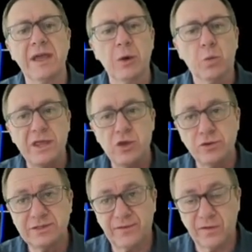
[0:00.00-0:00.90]
we
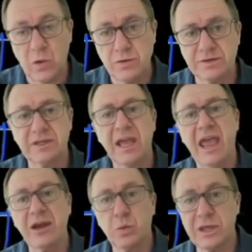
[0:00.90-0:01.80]
use float
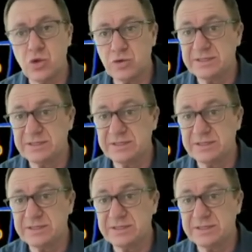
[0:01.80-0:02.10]
and we use